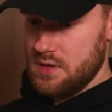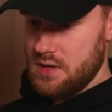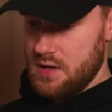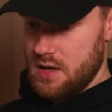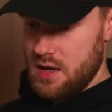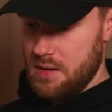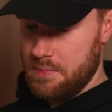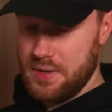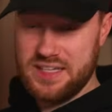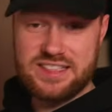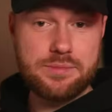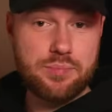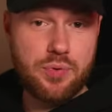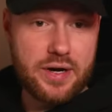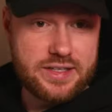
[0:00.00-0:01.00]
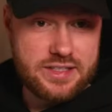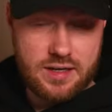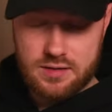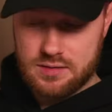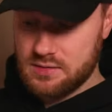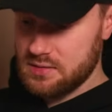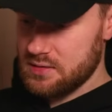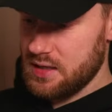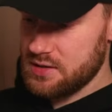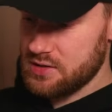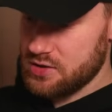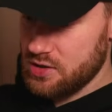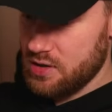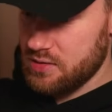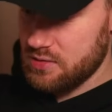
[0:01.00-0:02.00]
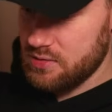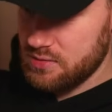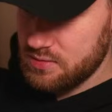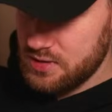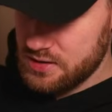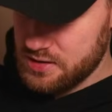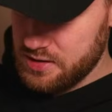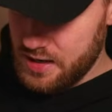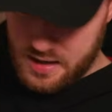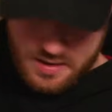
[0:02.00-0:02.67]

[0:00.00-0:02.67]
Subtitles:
but he did break down, and so it's like,